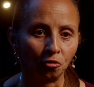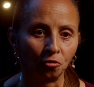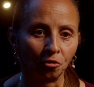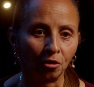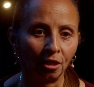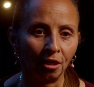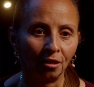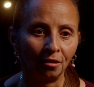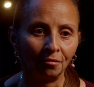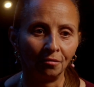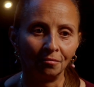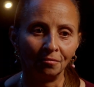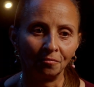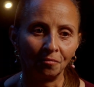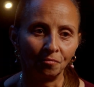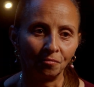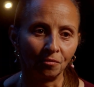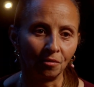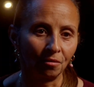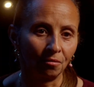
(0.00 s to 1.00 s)

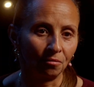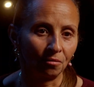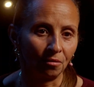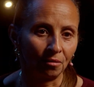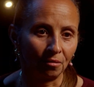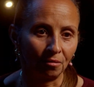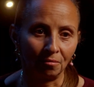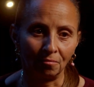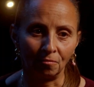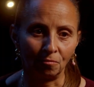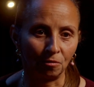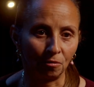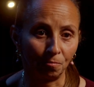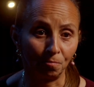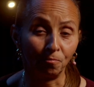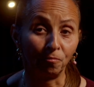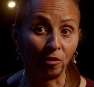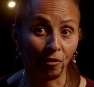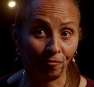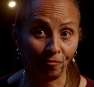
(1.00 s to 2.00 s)
children,
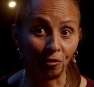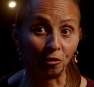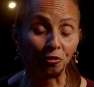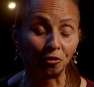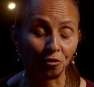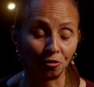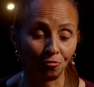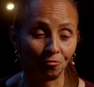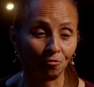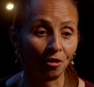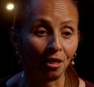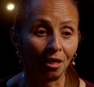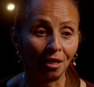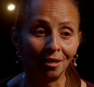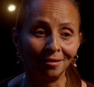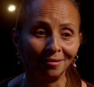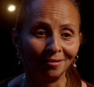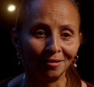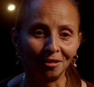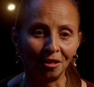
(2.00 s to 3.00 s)
the first
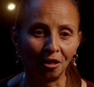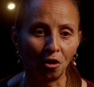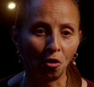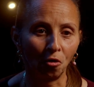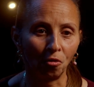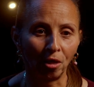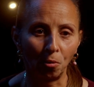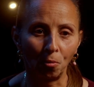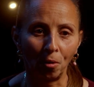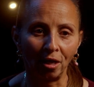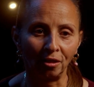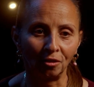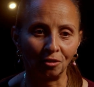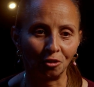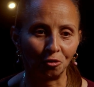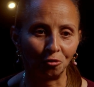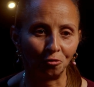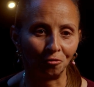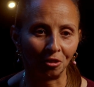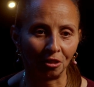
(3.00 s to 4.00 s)
3, they
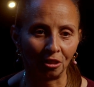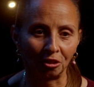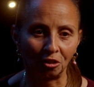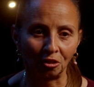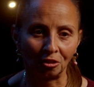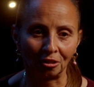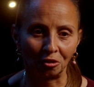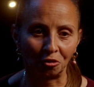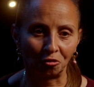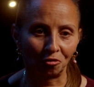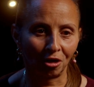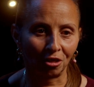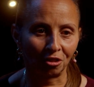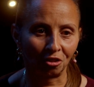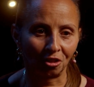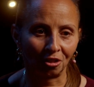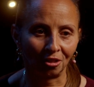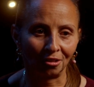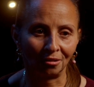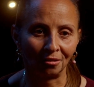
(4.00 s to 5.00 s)
went to religious
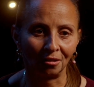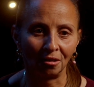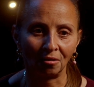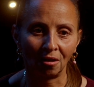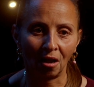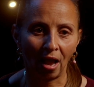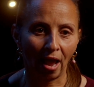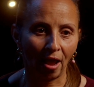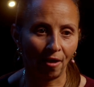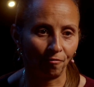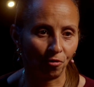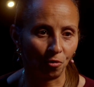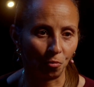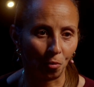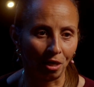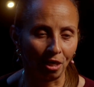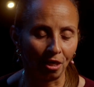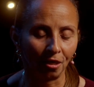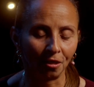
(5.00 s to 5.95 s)
instruction every